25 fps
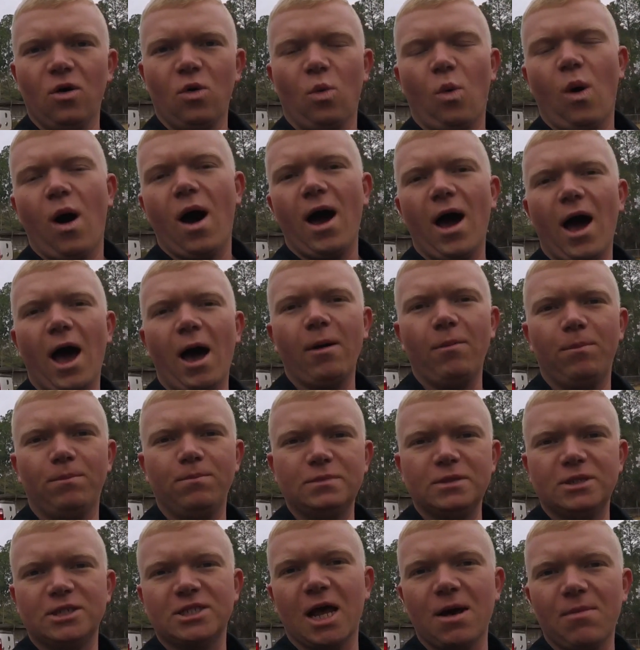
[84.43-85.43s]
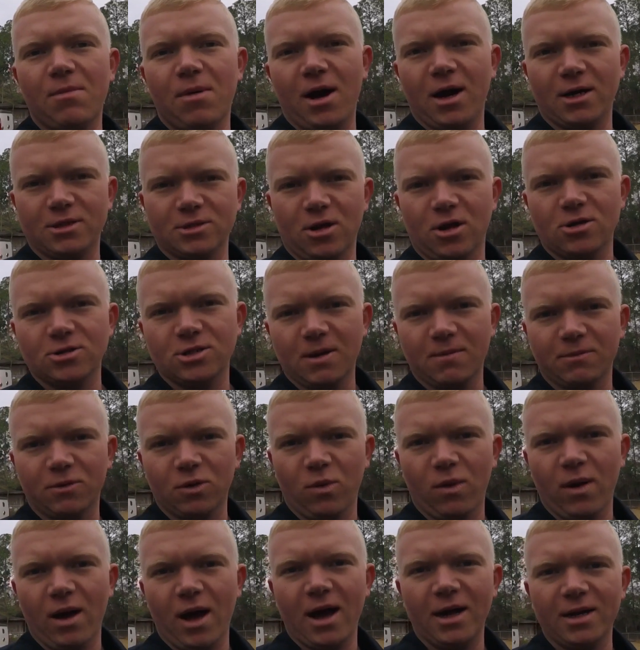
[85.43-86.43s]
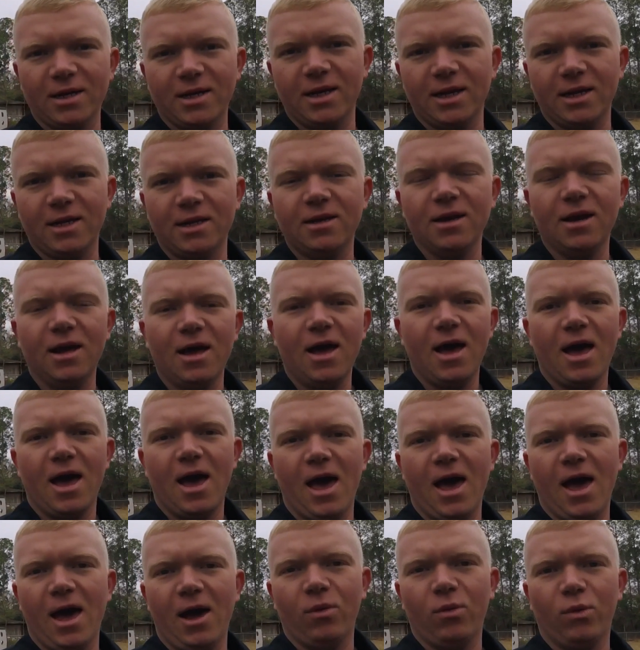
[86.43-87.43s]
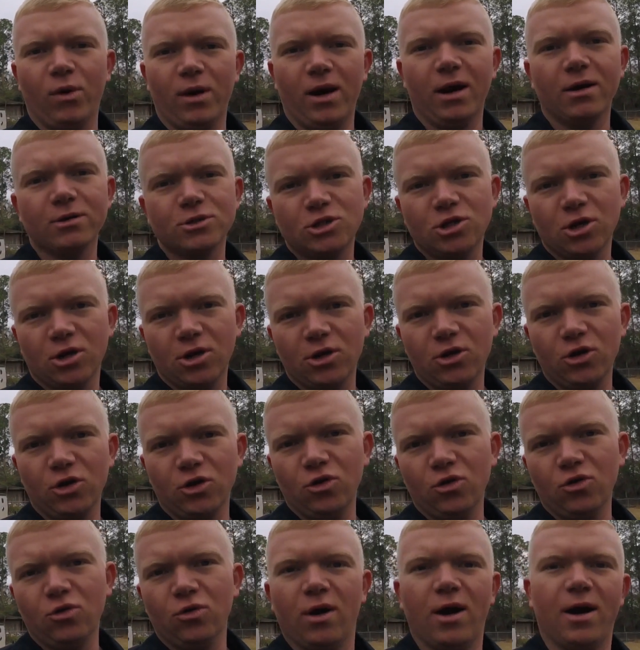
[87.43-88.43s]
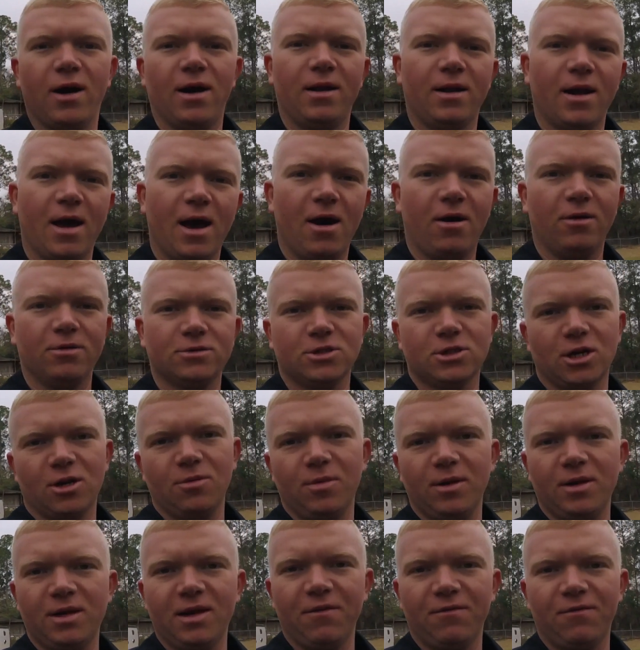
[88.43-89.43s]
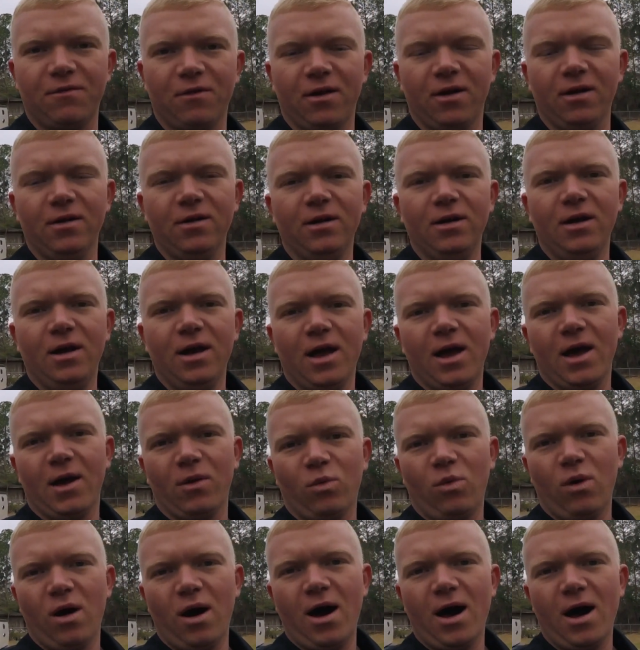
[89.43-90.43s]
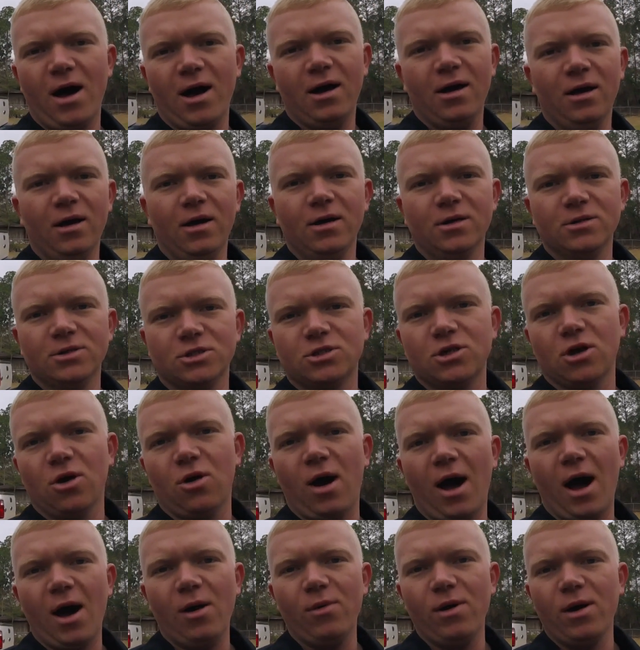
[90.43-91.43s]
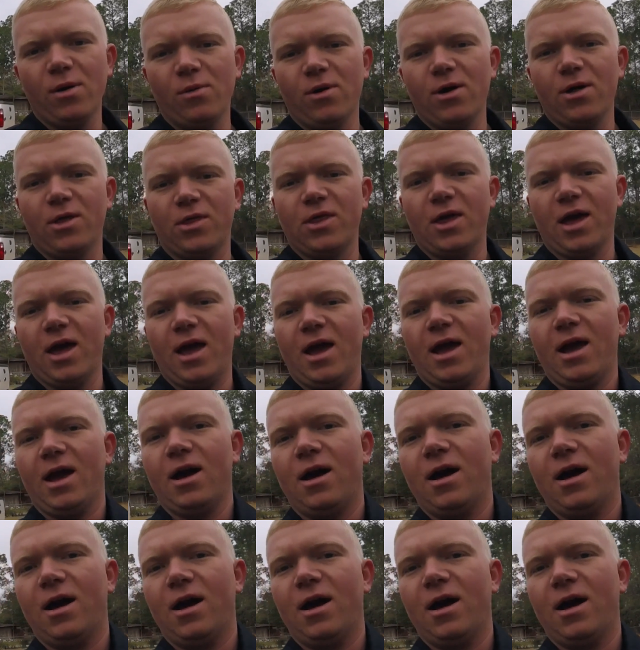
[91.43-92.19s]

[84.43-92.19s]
why I set my exhaust up the way I did and what else you can do and how it's going to be different and why. So I went with a